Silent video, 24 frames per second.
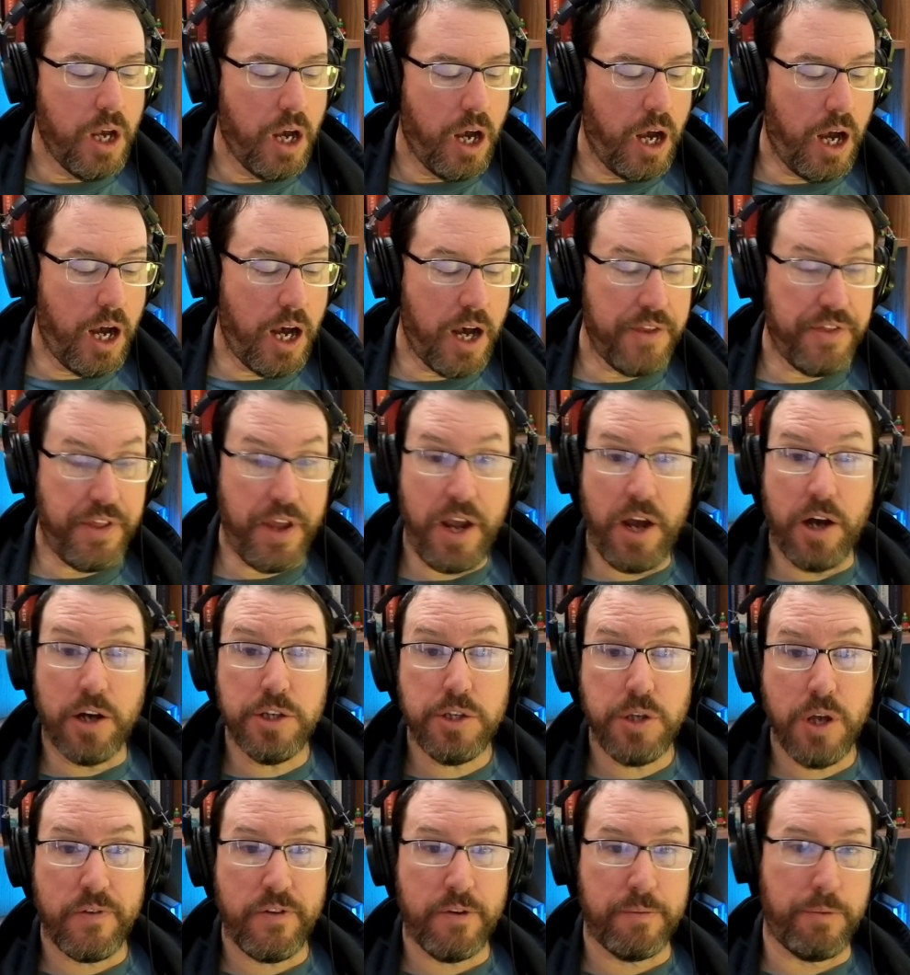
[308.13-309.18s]
They also
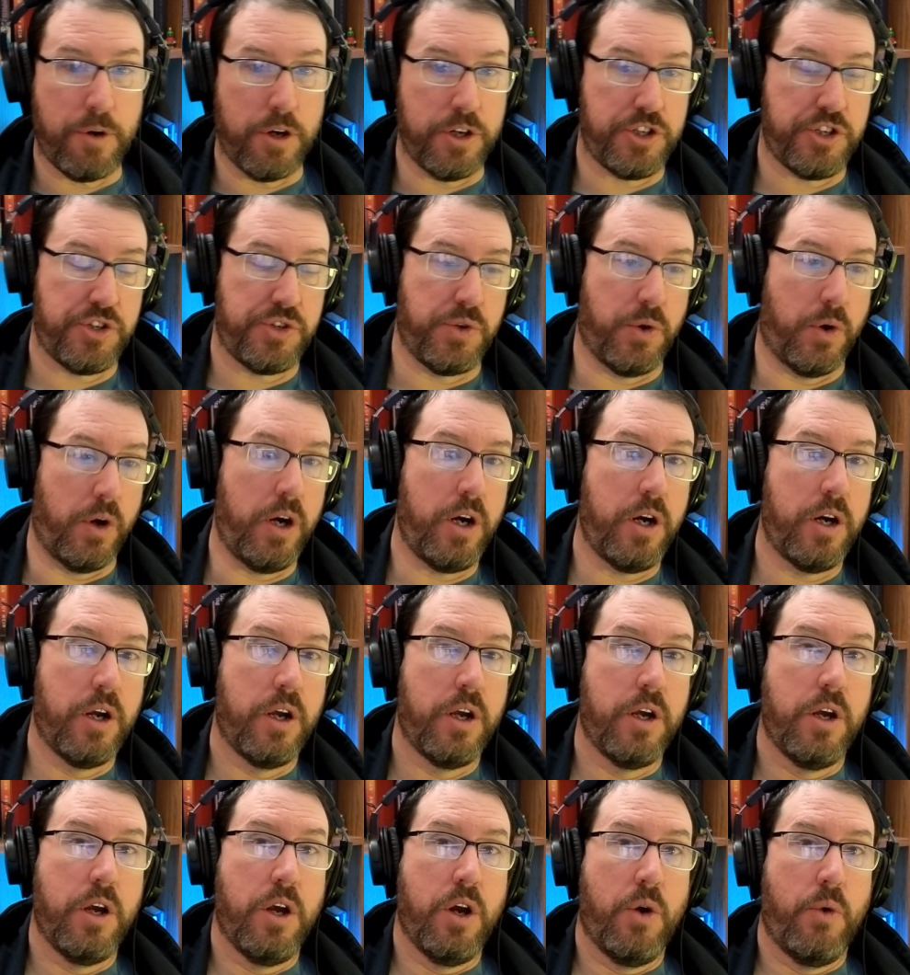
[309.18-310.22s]
have a merch store,
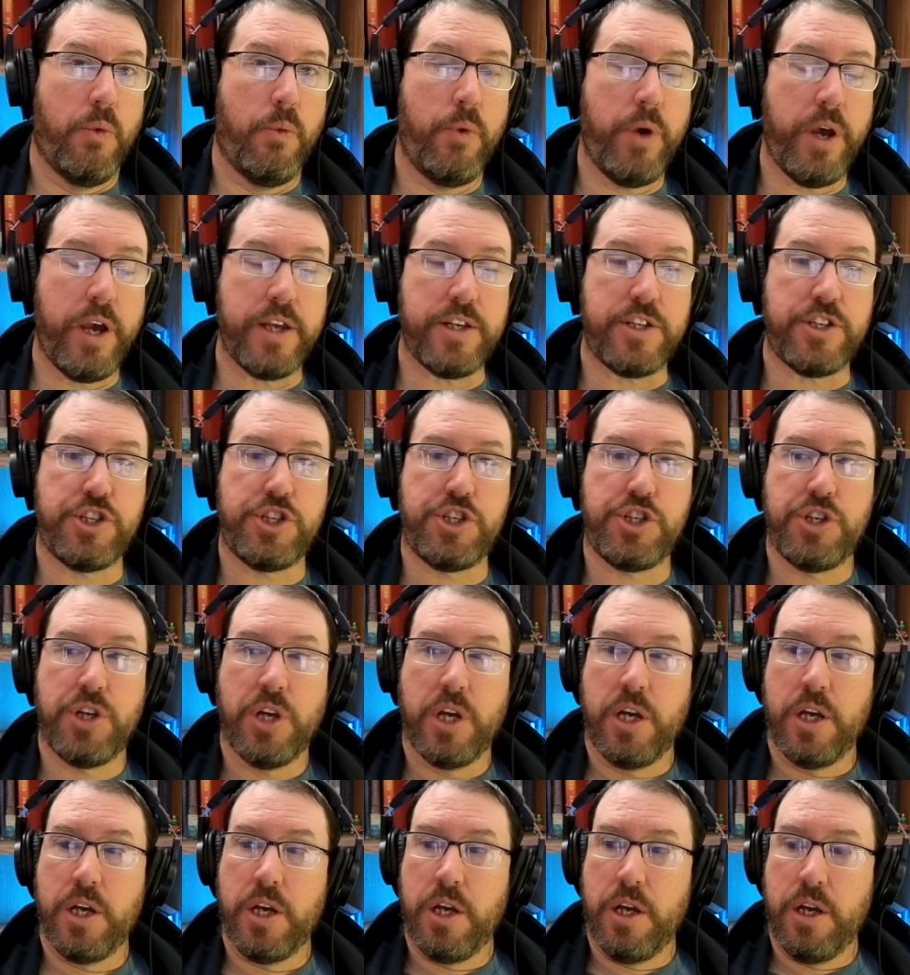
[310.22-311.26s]
which,
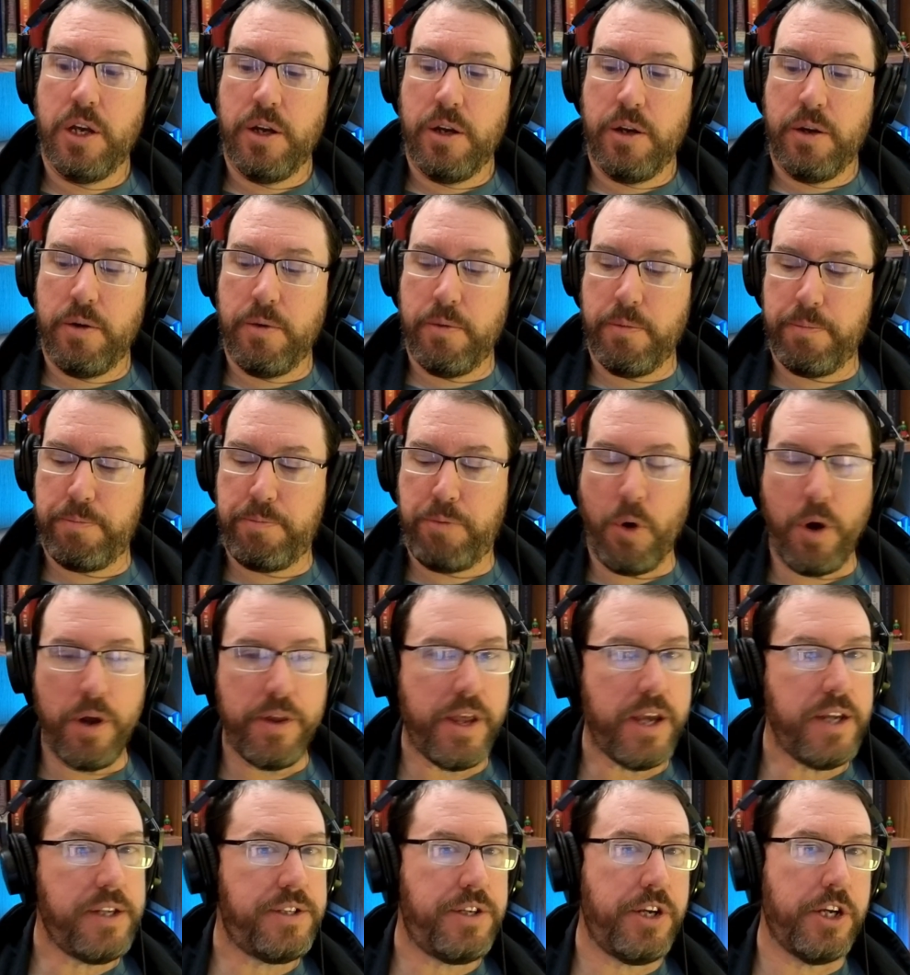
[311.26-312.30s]
boy, they
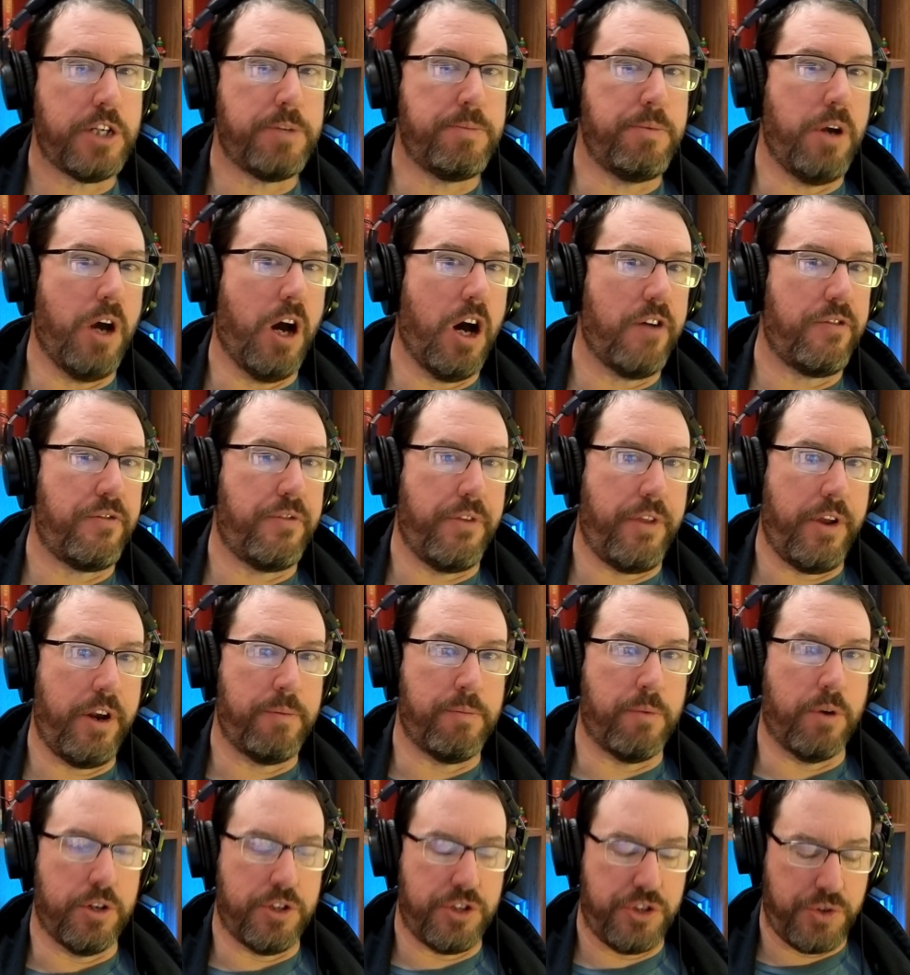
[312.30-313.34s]
ticked me off with their
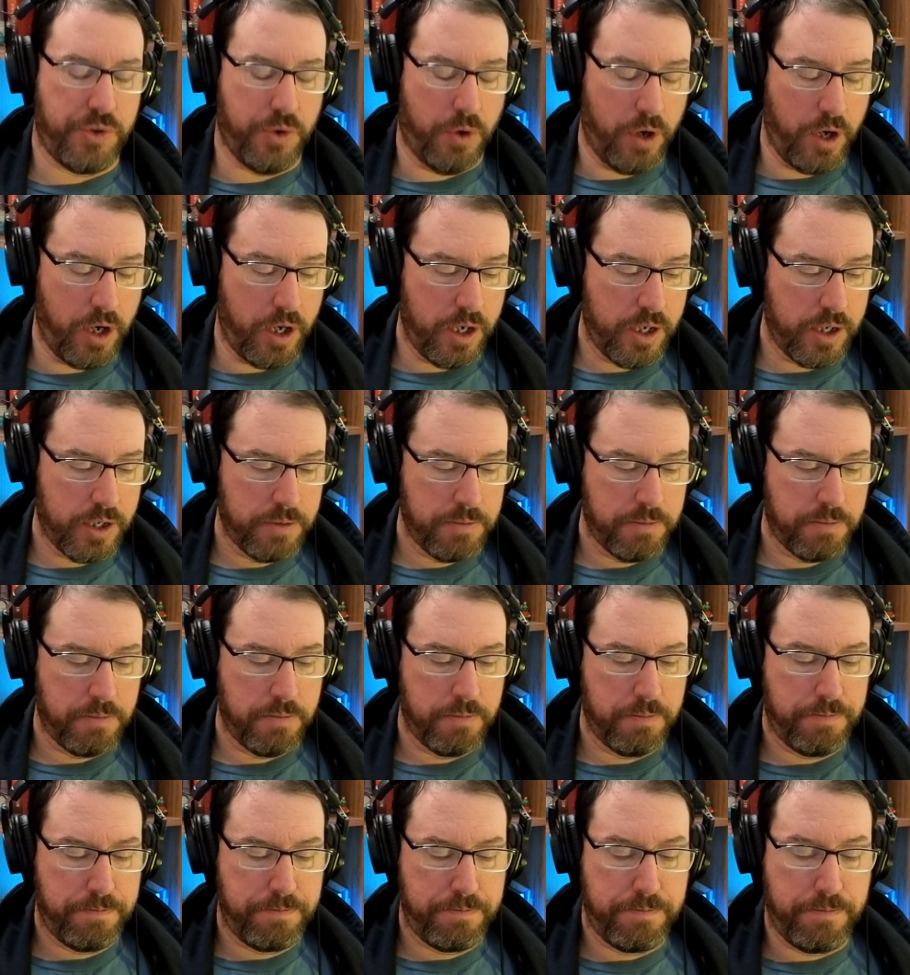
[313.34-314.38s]
merch store.
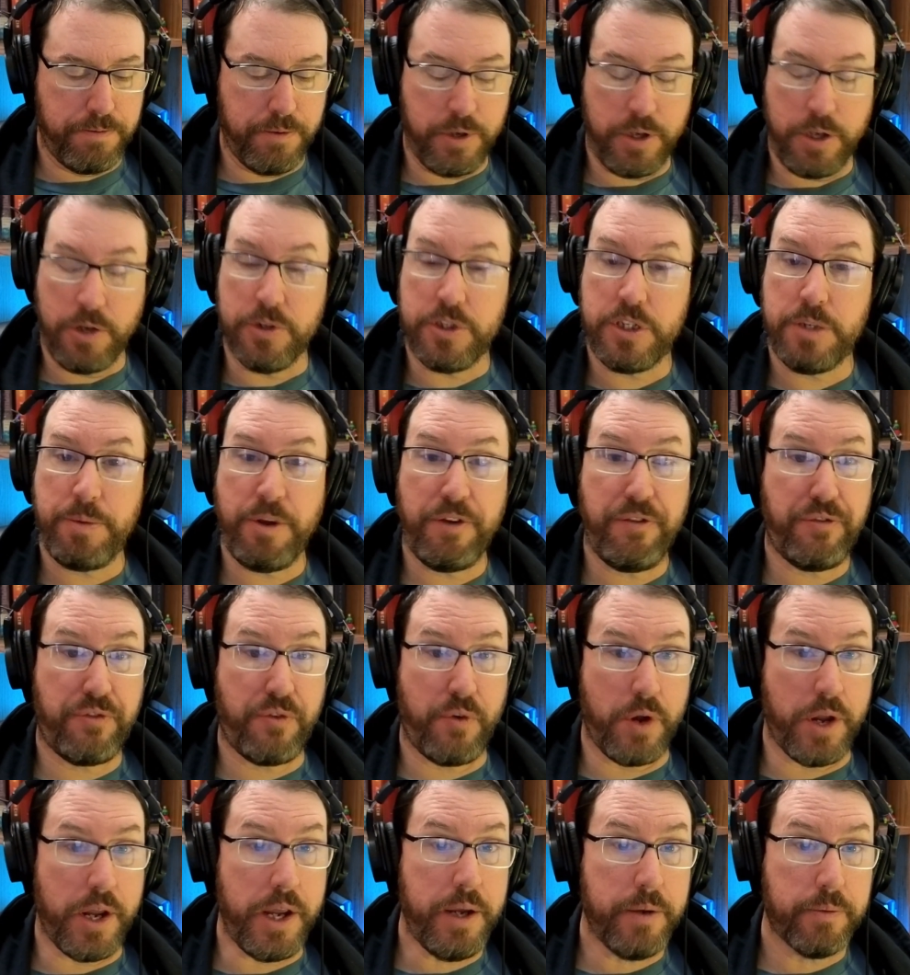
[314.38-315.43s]
It used to be
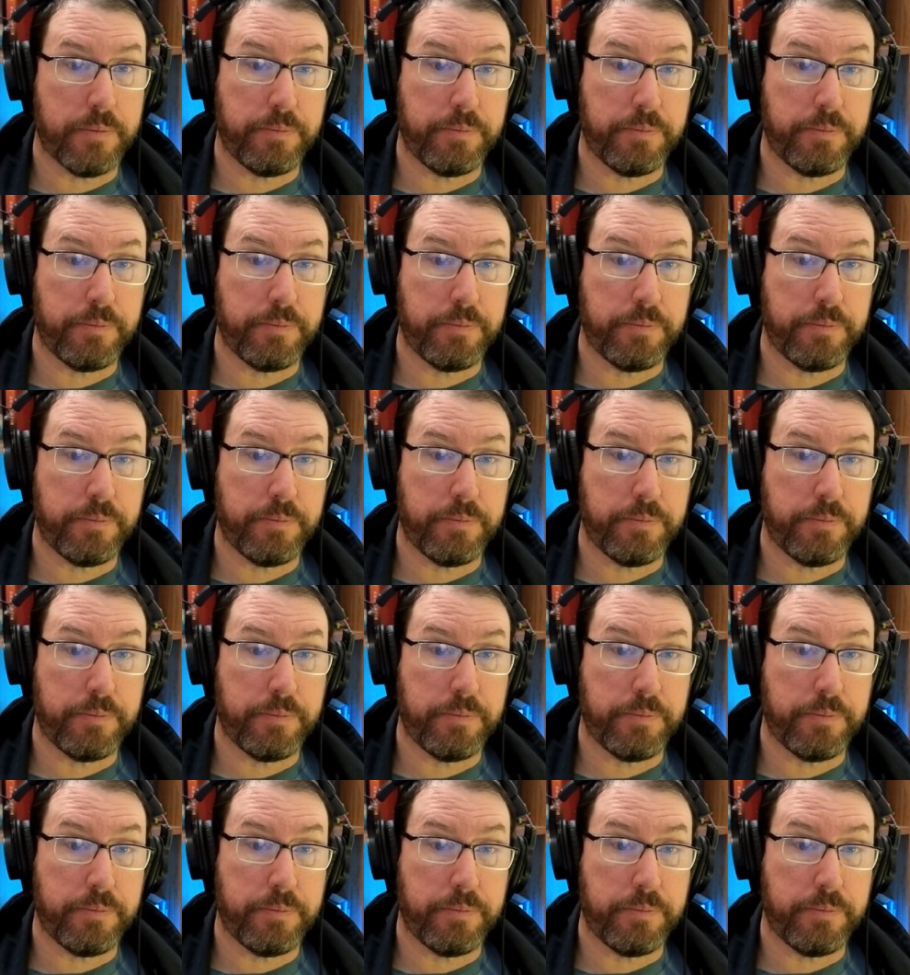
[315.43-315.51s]
free.